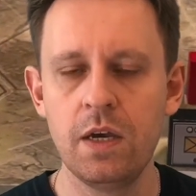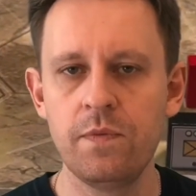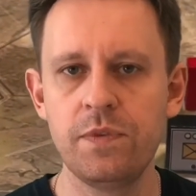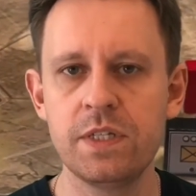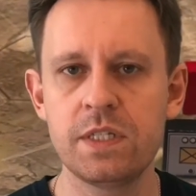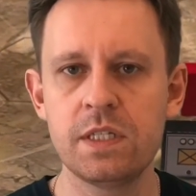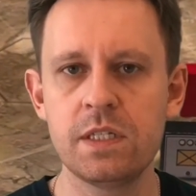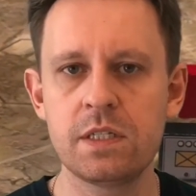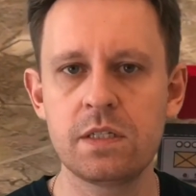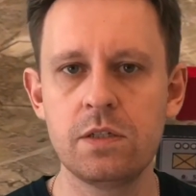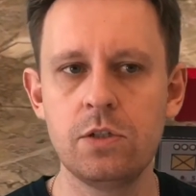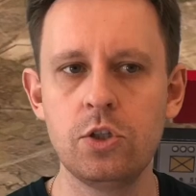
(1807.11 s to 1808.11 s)
This
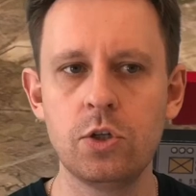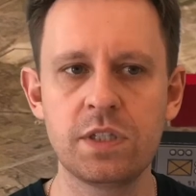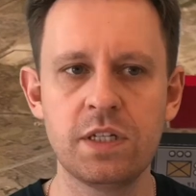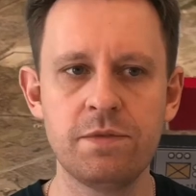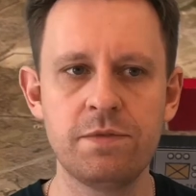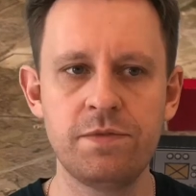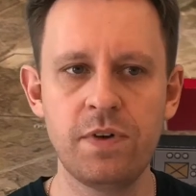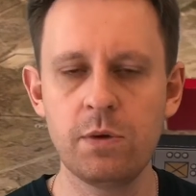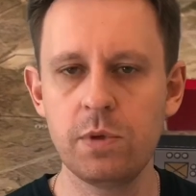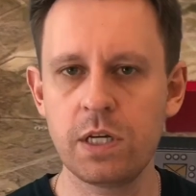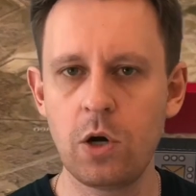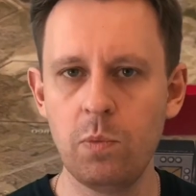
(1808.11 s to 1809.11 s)
is not a
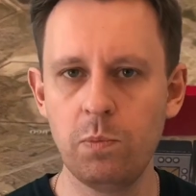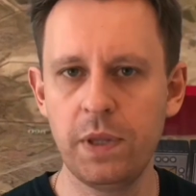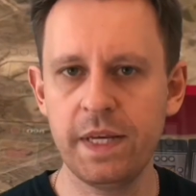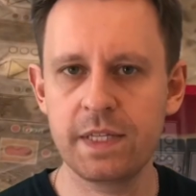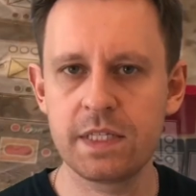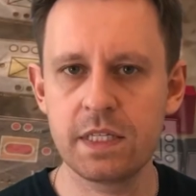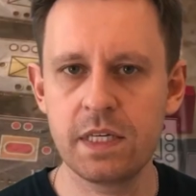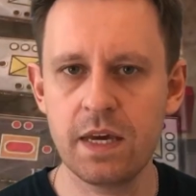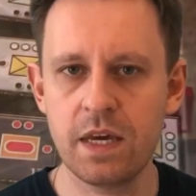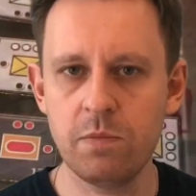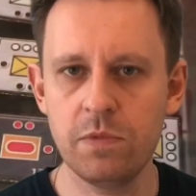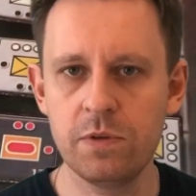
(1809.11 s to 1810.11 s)
very complex
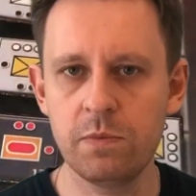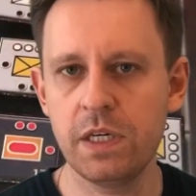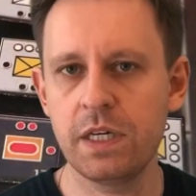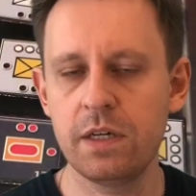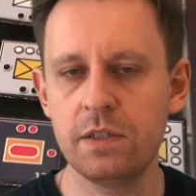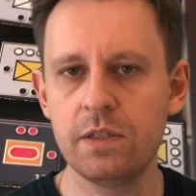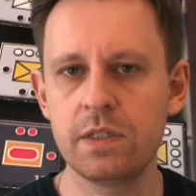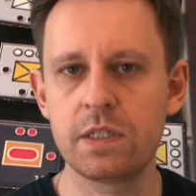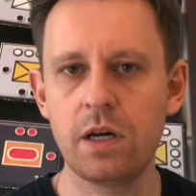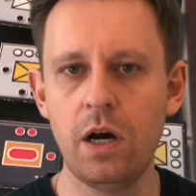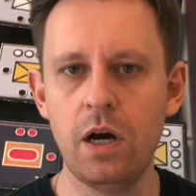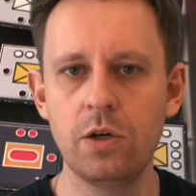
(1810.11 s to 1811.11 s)
game. The
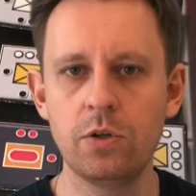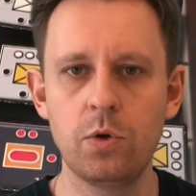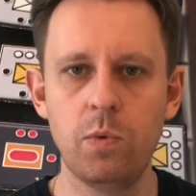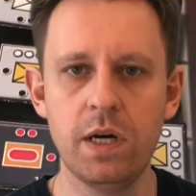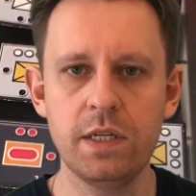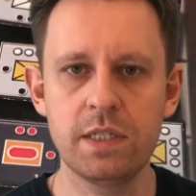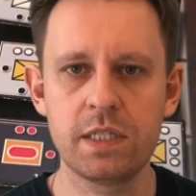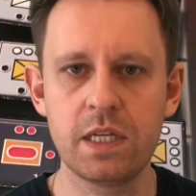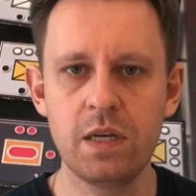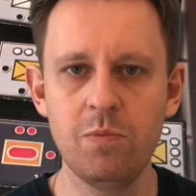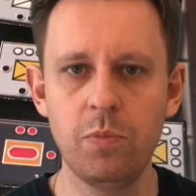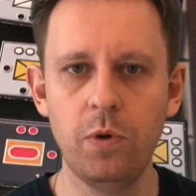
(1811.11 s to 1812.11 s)
mechanics are quite
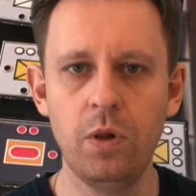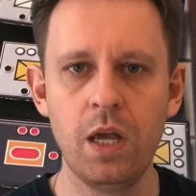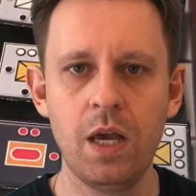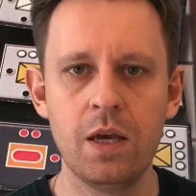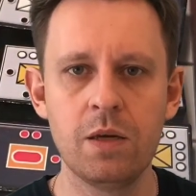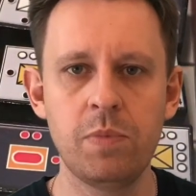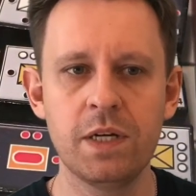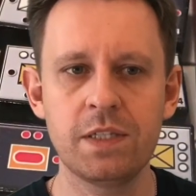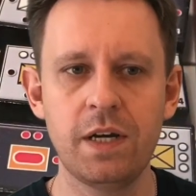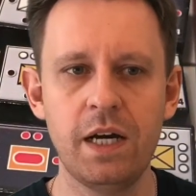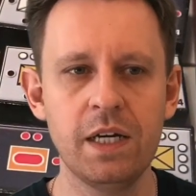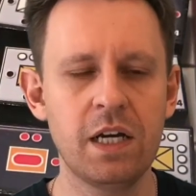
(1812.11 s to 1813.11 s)
simple, but
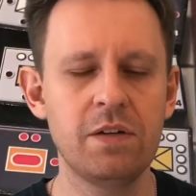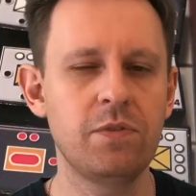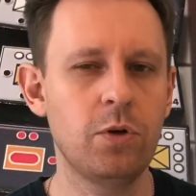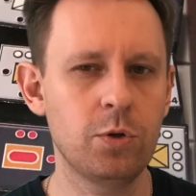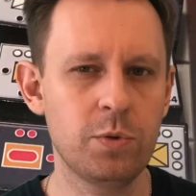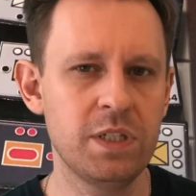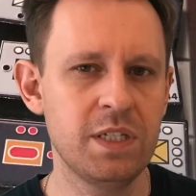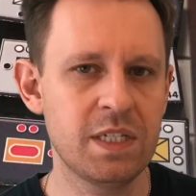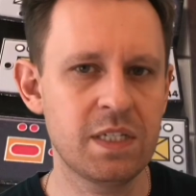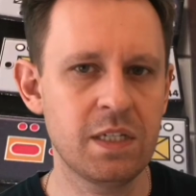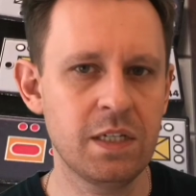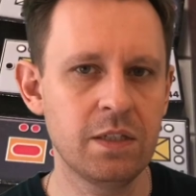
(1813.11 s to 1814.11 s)
I have already
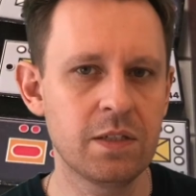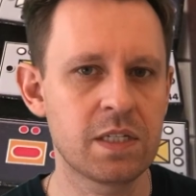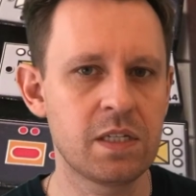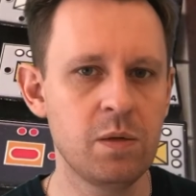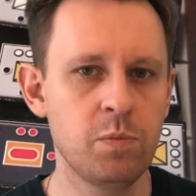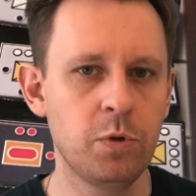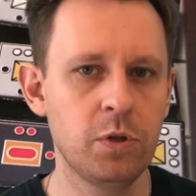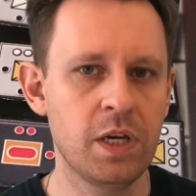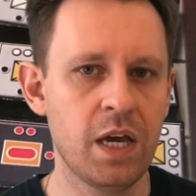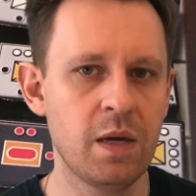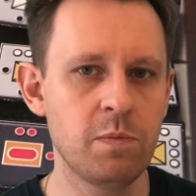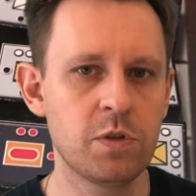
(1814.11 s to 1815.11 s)
seen simple
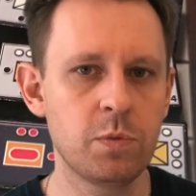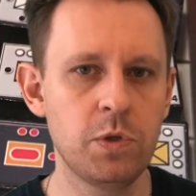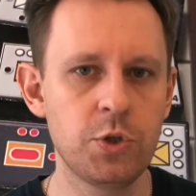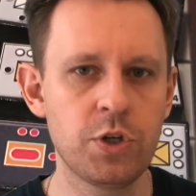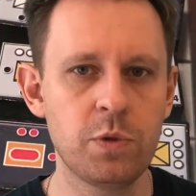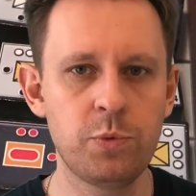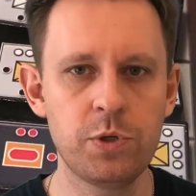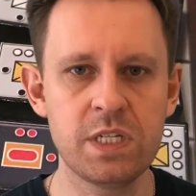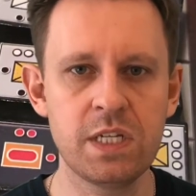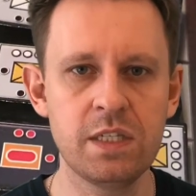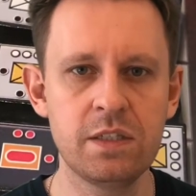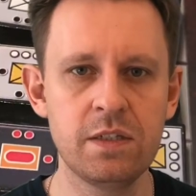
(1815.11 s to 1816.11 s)
games which are
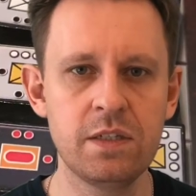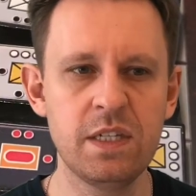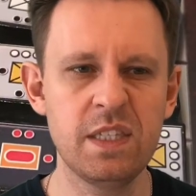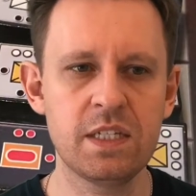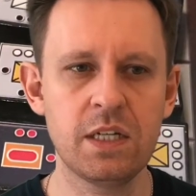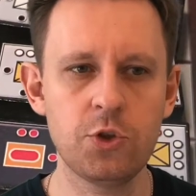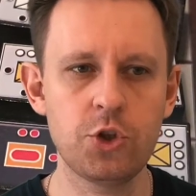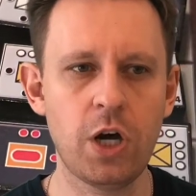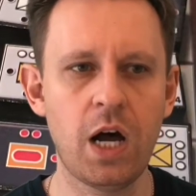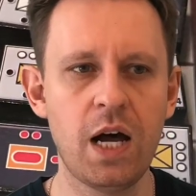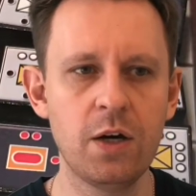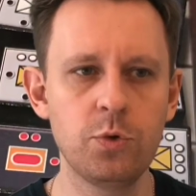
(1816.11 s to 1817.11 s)
presented in such a
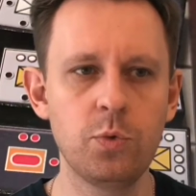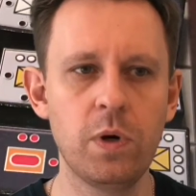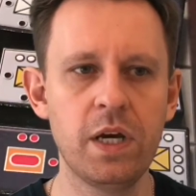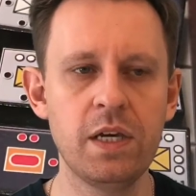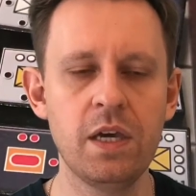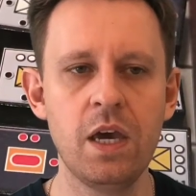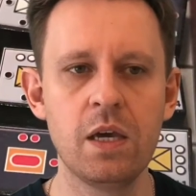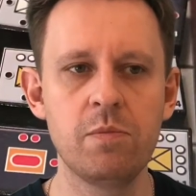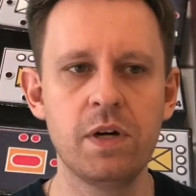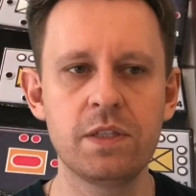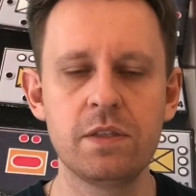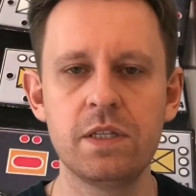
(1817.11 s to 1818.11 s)
hard way,
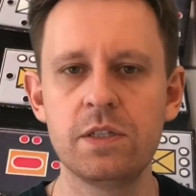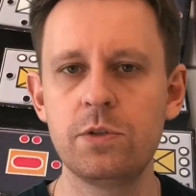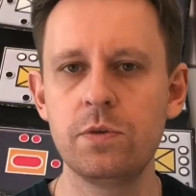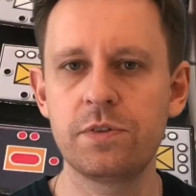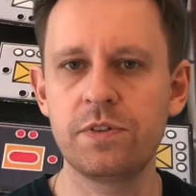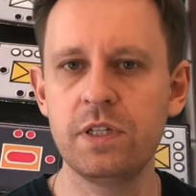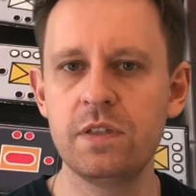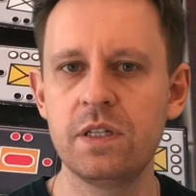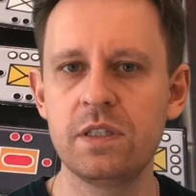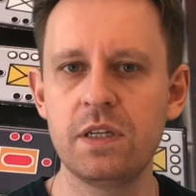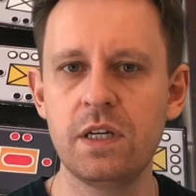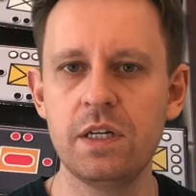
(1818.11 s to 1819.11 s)
but that you think
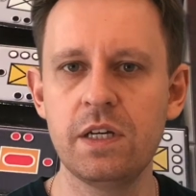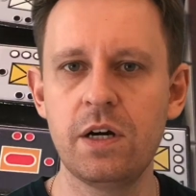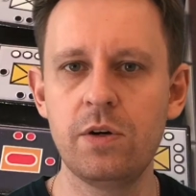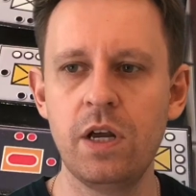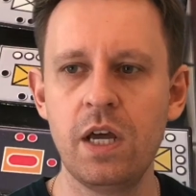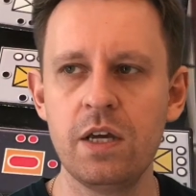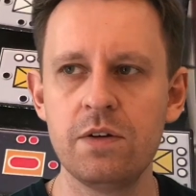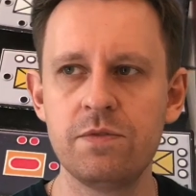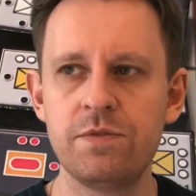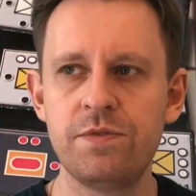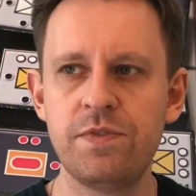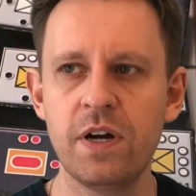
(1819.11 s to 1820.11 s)
that they are
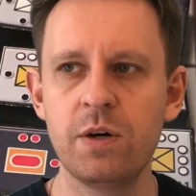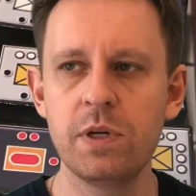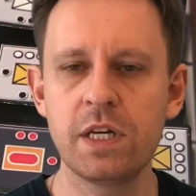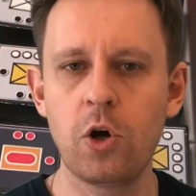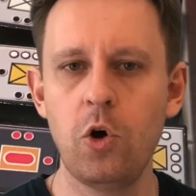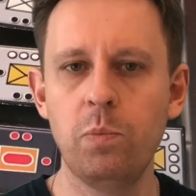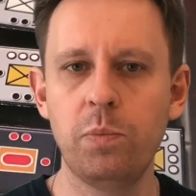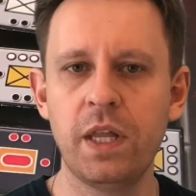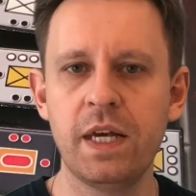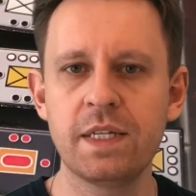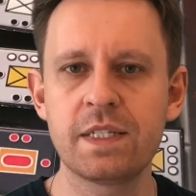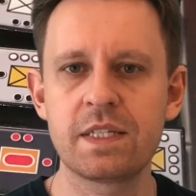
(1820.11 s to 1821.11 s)
very
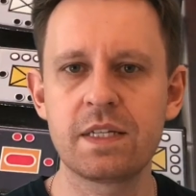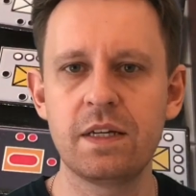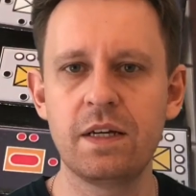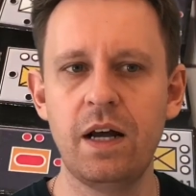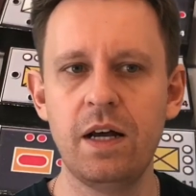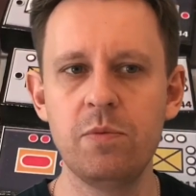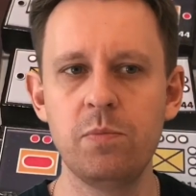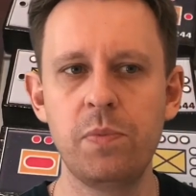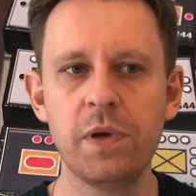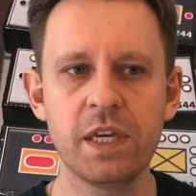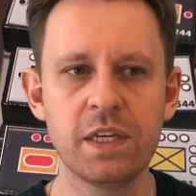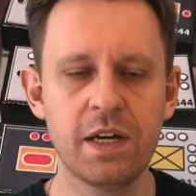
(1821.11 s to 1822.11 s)
complex,
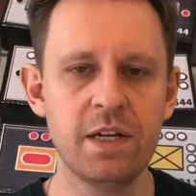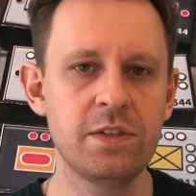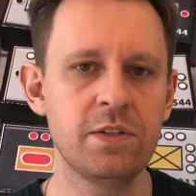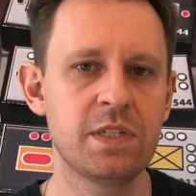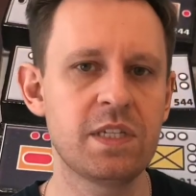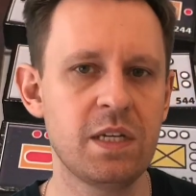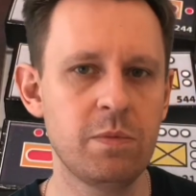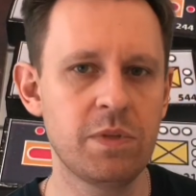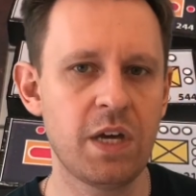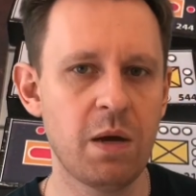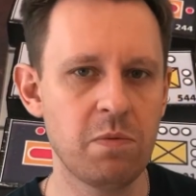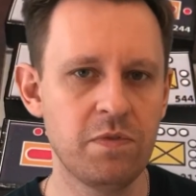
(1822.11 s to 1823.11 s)
being at the same
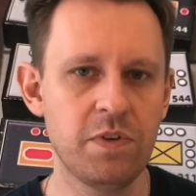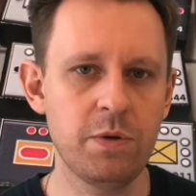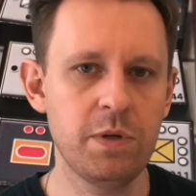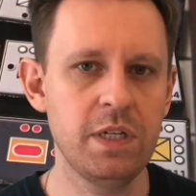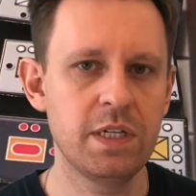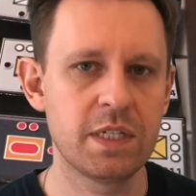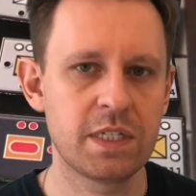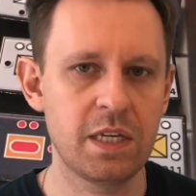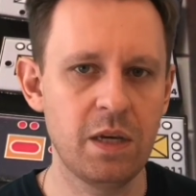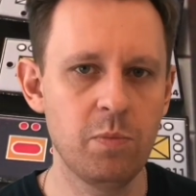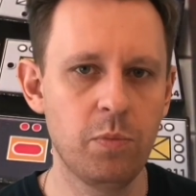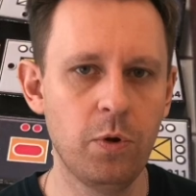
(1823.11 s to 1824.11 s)
time very
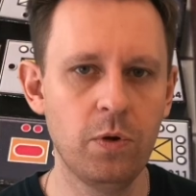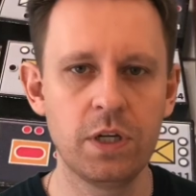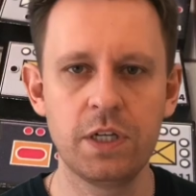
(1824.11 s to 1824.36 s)
simple.